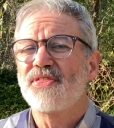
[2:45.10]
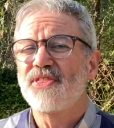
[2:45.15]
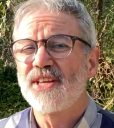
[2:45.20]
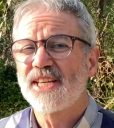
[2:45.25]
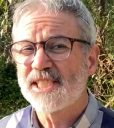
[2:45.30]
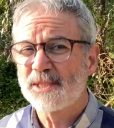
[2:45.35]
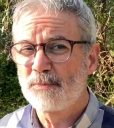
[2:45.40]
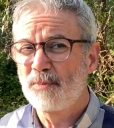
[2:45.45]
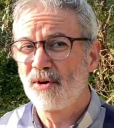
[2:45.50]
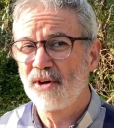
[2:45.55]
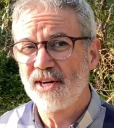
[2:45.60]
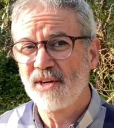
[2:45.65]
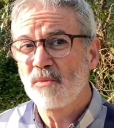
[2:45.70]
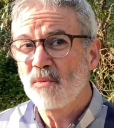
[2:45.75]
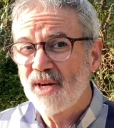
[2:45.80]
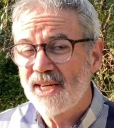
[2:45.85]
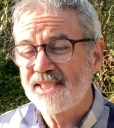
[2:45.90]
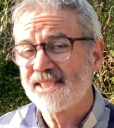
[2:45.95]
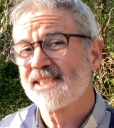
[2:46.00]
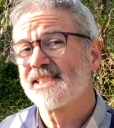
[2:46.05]
this point,
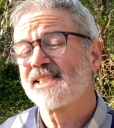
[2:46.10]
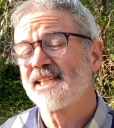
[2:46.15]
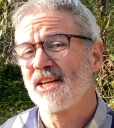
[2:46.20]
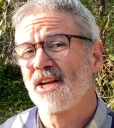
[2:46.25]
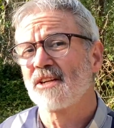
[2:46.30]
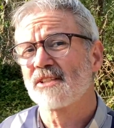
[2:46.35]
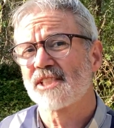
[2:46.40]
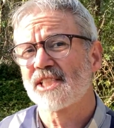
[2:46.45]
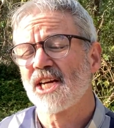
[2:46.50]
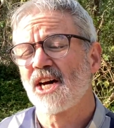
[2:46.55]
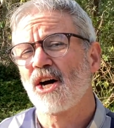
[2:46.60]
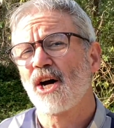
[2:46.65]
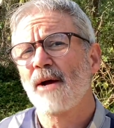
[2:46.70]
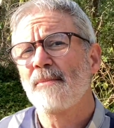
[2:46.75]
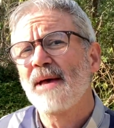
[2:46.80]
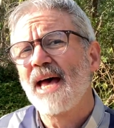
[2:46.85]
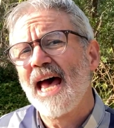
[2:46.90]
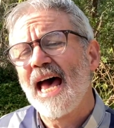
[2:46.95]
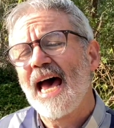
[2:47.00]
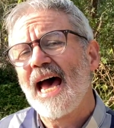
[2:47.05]
we're still on time,
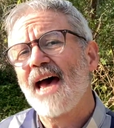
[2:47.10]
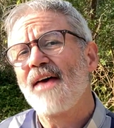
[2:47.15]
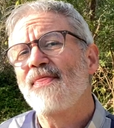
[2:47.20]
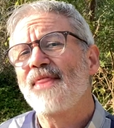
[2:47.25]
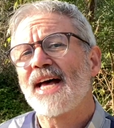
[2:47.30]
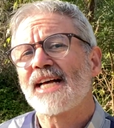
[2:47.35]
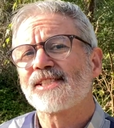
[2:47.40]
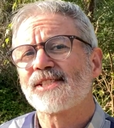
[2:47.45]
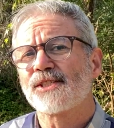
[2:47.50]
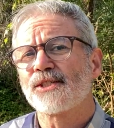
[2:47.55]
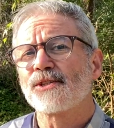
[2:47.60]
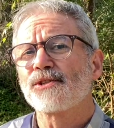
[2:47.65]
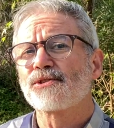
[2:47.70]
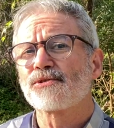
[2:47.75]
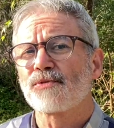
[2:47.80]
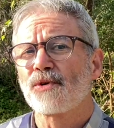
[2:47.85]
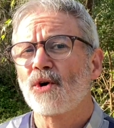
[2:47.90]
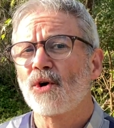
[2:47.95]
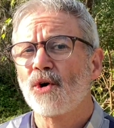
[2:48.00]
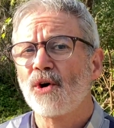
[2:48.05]
and that's to
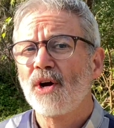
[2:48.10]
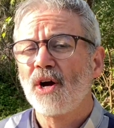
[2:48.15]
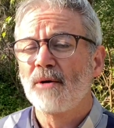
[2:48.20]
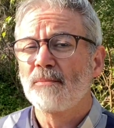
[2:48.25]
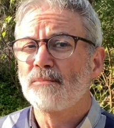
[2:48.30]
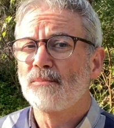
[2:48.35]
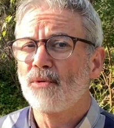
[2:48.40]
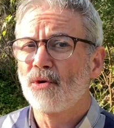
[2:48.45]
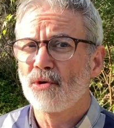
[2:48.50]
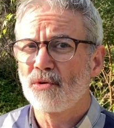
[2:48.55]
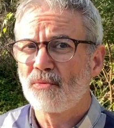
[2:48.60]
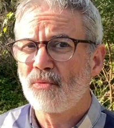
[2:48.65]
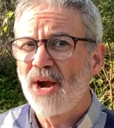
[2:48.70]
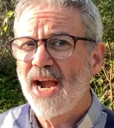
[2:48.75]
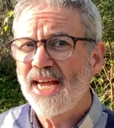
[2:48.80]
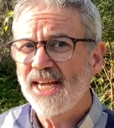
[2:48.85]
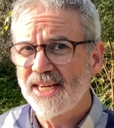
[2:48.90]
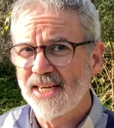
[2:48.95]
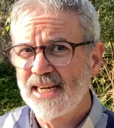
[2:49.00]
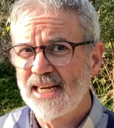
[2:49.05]
draw more
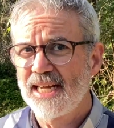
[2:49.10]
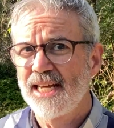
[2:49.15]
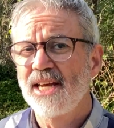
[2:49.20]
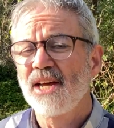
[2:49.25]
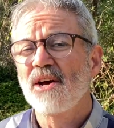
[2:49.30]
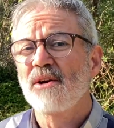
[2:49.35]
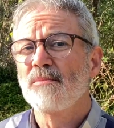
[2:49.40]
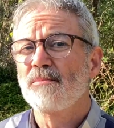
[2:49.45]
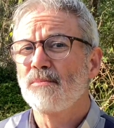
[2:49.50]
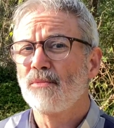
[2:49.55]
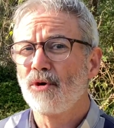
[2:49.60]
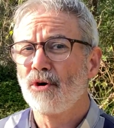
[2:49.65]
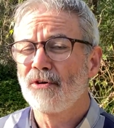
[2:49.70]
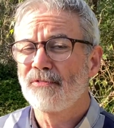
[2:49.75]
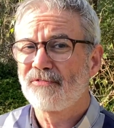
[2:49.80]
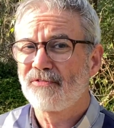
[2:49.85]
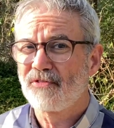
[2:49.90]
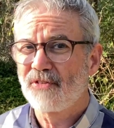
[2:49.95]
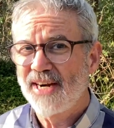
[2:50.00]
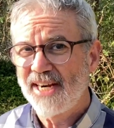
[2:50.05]
regularly, more
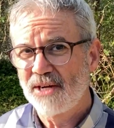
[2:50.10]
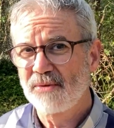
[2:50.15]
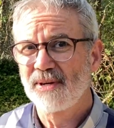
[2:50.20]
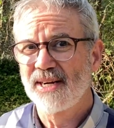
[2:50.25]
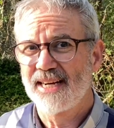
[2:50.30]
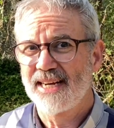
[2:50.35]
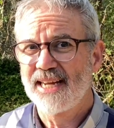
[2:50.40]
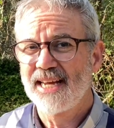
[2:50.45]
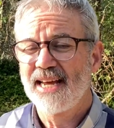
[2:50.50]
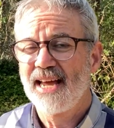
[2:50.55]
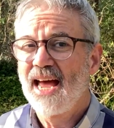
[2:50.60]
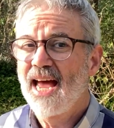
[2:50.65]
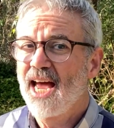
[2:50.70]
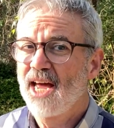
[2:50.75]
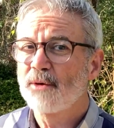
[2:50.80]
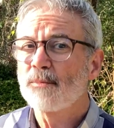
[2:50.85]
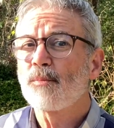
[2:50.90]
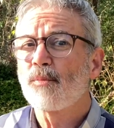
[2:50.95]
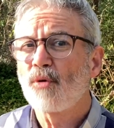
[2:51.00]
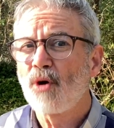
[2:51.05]
frequently,
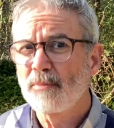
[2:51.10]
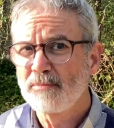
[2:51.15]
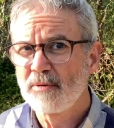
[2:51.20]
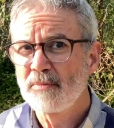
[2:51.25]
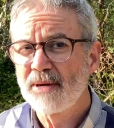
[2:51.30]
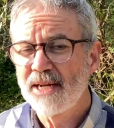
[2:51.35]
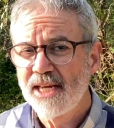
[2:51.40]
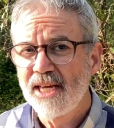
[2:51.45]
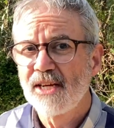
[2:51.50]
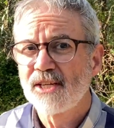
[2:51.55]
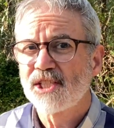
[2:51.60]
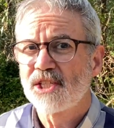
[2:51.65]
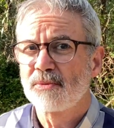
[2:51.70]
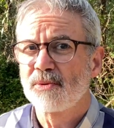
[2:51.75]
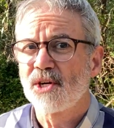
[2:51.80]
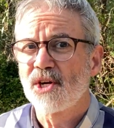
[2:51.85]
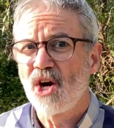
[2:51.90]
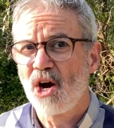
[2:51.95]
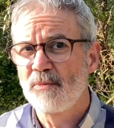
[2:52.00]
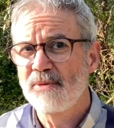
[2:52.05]
and probably to
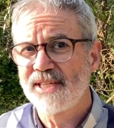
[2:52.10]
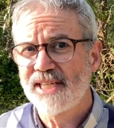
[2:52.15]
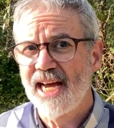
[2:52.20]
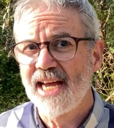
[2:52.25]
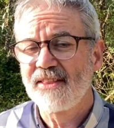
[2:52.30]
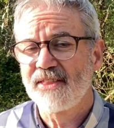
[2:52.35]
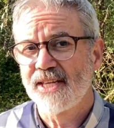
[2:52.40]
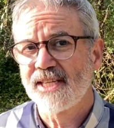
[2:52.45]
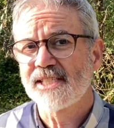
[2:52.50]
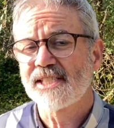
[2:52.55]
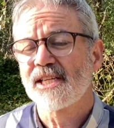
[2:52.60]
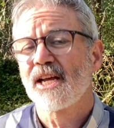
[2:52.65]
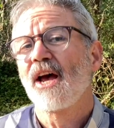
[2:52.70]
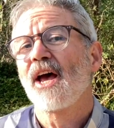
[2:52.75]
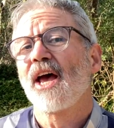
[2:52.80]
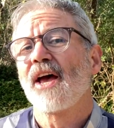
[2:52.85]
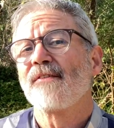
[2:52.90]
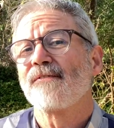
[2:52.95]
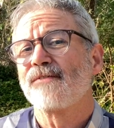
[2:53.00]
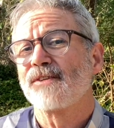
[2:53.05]
accommodate this
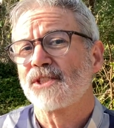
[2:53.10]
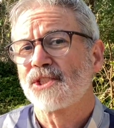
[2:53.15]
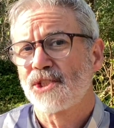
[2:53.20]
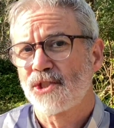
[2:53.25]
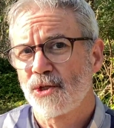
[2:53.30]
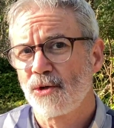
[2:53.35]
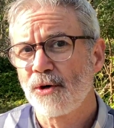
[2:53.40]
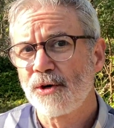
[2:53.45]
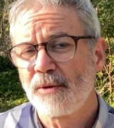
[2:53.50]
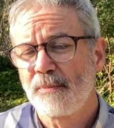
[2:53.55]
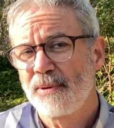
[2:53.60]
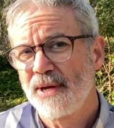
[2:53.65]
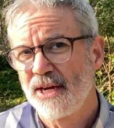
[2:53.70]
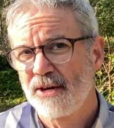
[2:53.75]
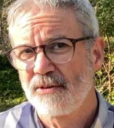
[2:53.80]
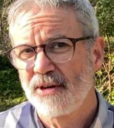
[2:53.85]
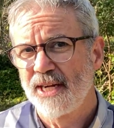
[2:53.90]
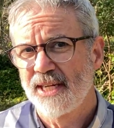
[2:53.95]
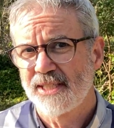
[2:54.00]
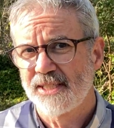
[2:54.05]
for shorter
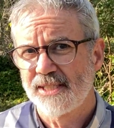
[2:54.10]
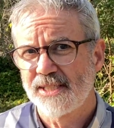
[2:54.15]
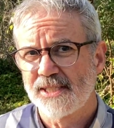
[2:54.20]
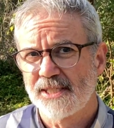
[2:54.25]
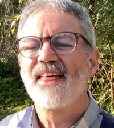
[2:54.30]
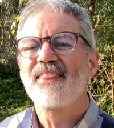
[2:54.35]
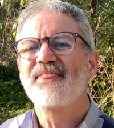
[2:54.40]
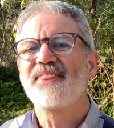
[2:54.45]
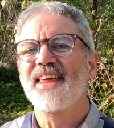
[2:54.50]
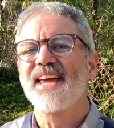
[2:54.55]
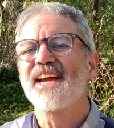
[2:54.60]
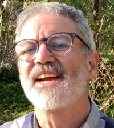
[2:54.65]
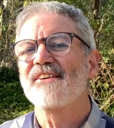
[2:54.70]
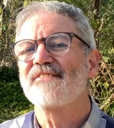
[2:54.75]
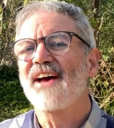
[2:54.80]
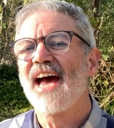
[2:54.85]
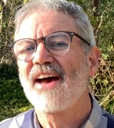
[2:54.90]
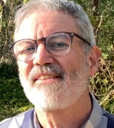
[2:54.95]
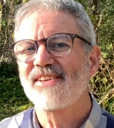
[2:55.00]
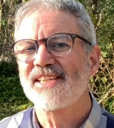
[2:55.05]
periods. Think of
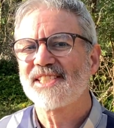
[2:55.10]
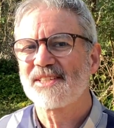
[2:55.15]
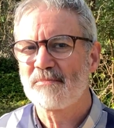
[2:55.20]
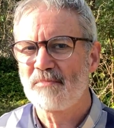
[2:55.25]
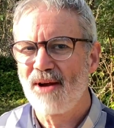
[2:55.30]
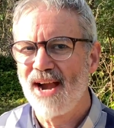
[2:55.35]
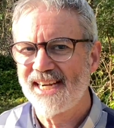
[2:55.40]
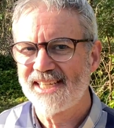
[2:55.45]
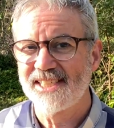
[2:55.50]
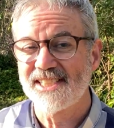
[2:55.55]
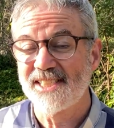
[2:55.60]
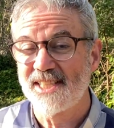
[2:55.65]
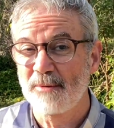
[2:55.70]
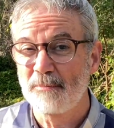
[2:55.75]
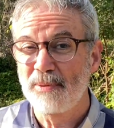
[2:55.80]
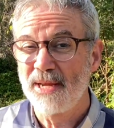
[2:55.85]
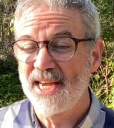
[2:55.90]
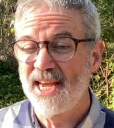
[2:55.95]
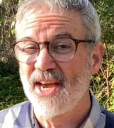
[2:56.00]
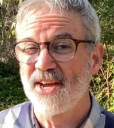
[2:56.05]
having to practice the
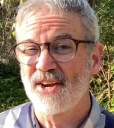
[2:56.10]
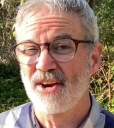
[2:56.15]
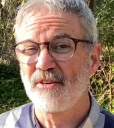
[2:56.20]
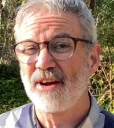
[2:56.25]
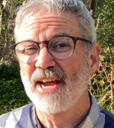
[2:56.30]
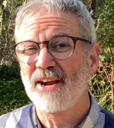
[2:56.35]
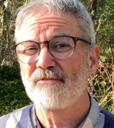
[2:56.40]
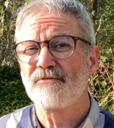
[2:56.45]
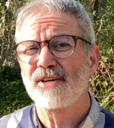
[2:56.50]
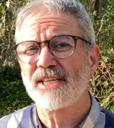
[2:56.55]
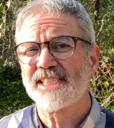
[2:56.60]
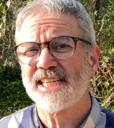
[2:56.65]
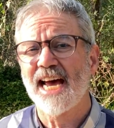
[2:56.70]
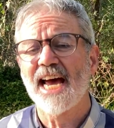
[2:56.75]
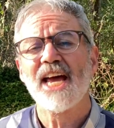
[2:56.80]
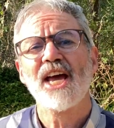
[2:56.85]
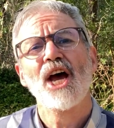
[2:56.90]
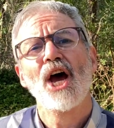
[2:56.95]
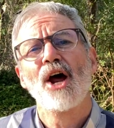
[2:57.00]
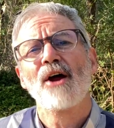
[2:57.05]
piano every
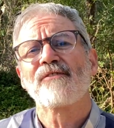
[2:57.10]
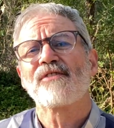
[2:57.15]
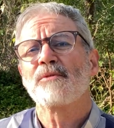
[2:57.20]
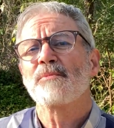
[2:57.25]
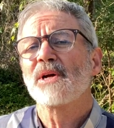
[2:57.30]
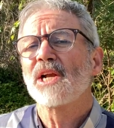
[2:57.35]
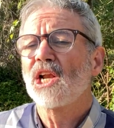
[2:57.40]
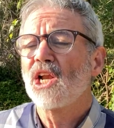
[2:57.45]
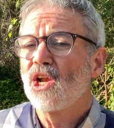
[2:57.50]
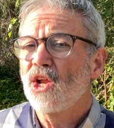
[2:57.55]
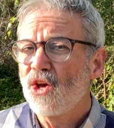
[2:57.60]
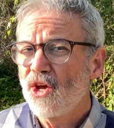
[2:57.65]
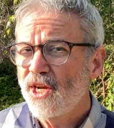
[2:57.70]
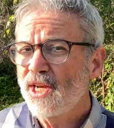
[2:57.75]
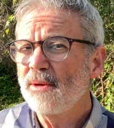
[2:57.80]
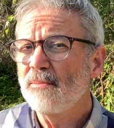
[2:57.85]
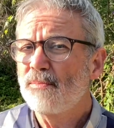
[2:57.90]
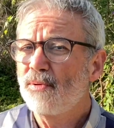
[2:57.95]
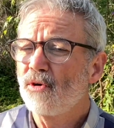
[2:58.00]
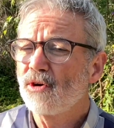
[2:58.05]
day. From a
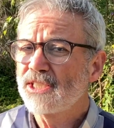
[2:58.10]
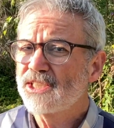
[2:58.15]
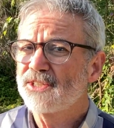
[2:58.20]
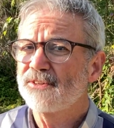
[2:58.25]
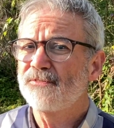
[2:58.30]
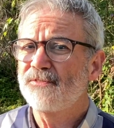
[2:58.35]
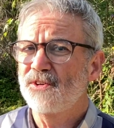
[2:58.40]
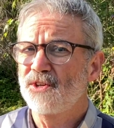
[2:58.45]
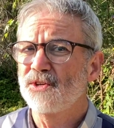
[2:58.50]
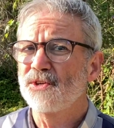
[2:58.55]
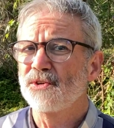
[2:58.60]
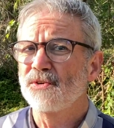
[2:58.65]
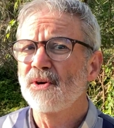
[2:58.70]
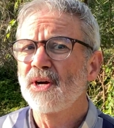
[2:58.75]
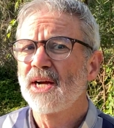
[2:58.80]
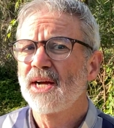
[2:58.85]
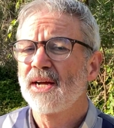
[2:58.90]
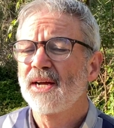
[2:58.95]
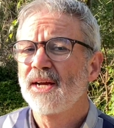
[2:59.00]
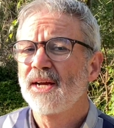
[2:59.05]
learning point of view,